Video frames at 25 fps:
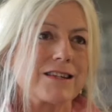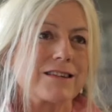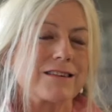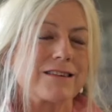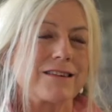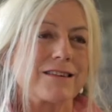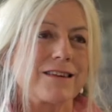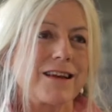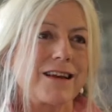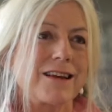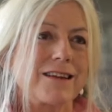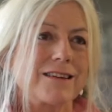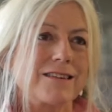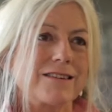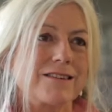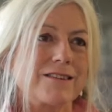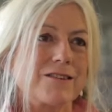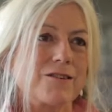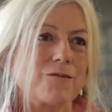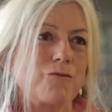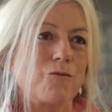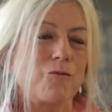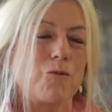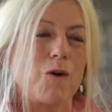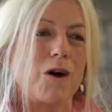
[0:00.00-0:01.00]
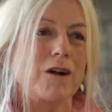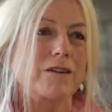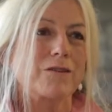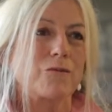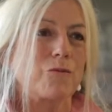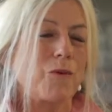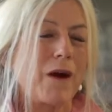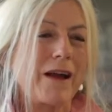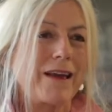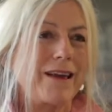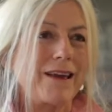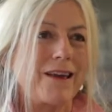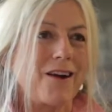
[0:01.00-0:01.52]
and wild and
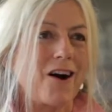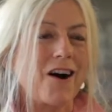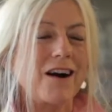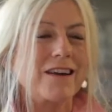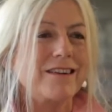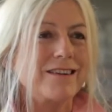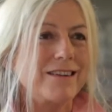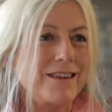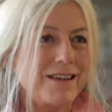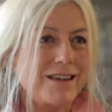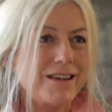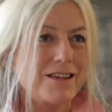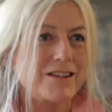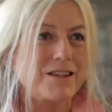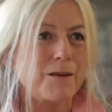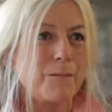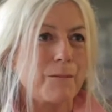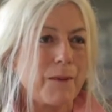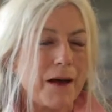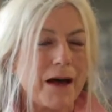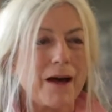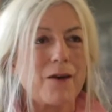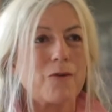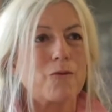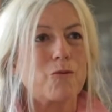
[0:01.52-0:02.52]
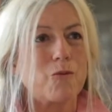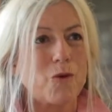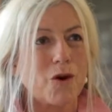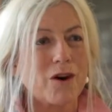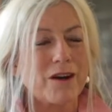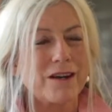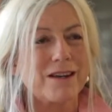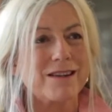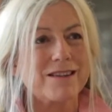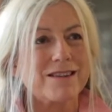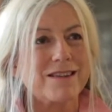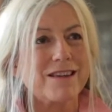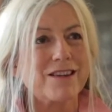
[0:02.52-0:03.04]
wacky ideas about what
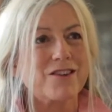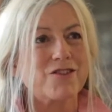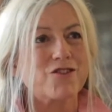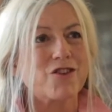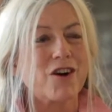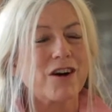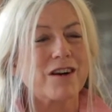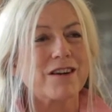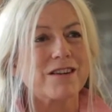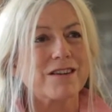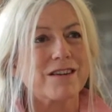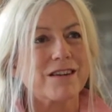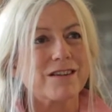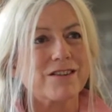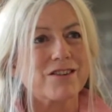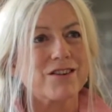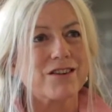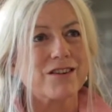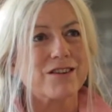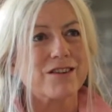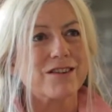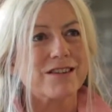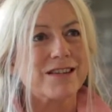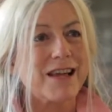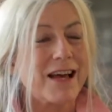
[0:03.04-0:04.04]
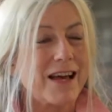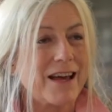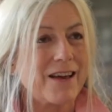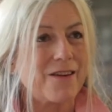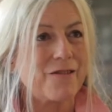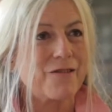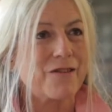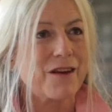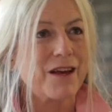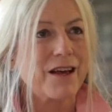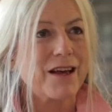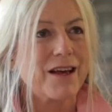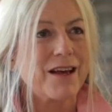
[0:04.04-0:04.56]
it is that you're trying to save.
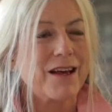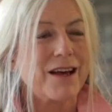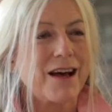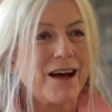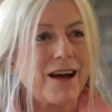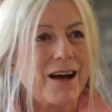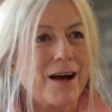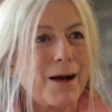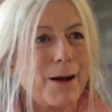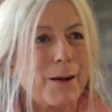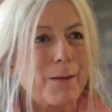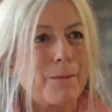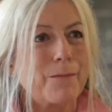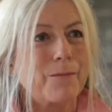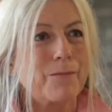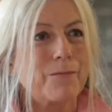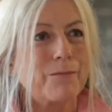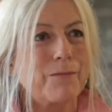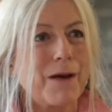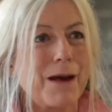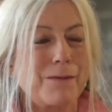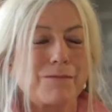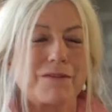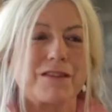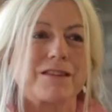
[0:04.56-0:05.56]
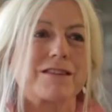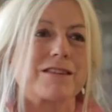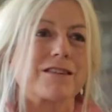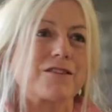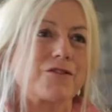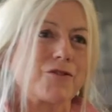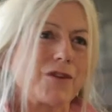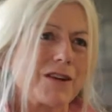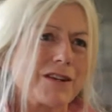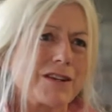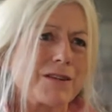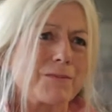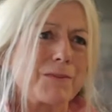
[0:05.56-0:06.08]
Perhaps it's a
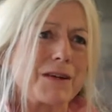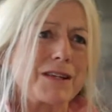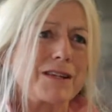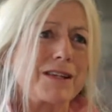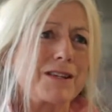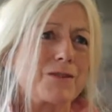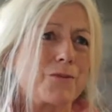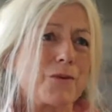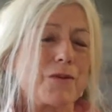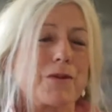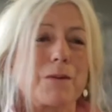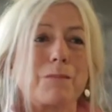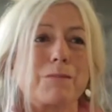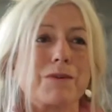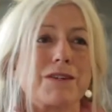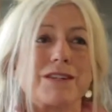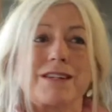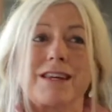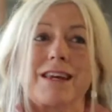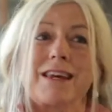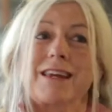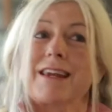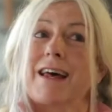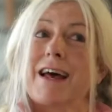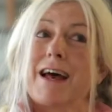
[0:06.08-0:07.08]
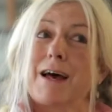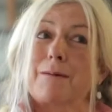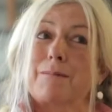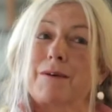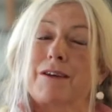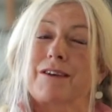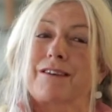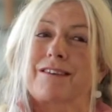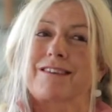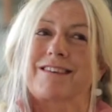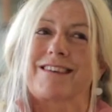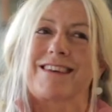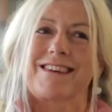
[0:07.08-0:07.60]
threatened species with a particular
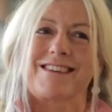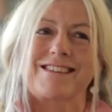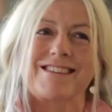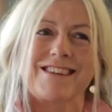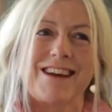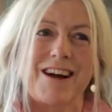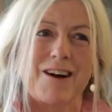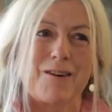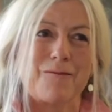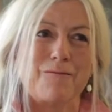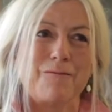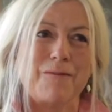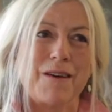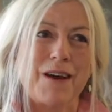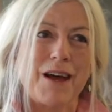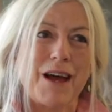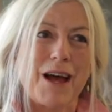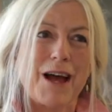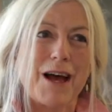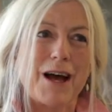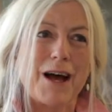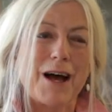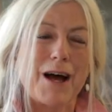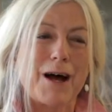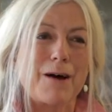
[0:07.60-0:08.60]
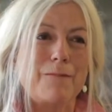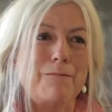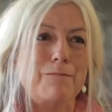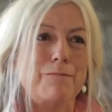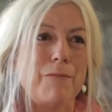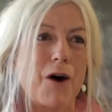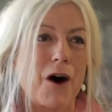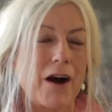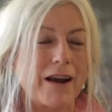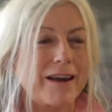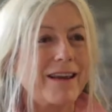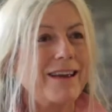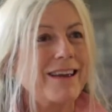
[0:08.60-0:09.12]
habit that
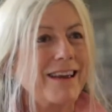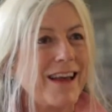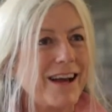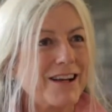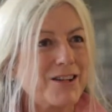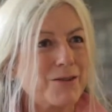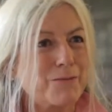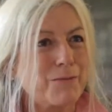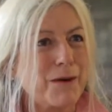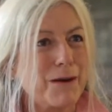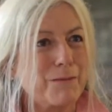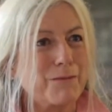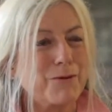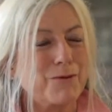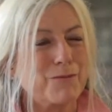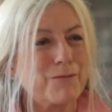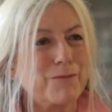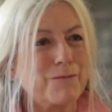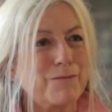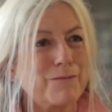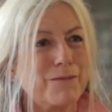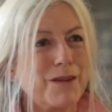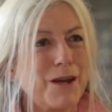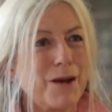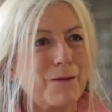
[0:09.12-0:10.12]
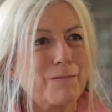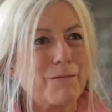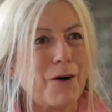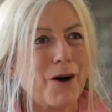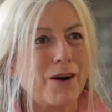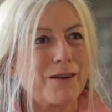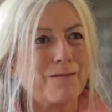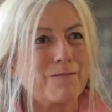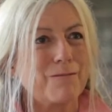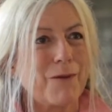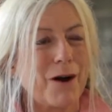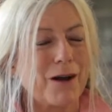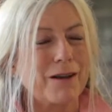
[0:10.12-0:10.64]
might engage people,
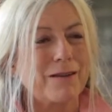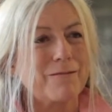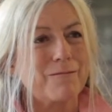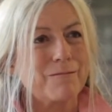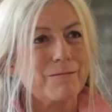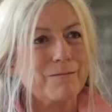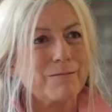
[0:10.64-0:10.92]
might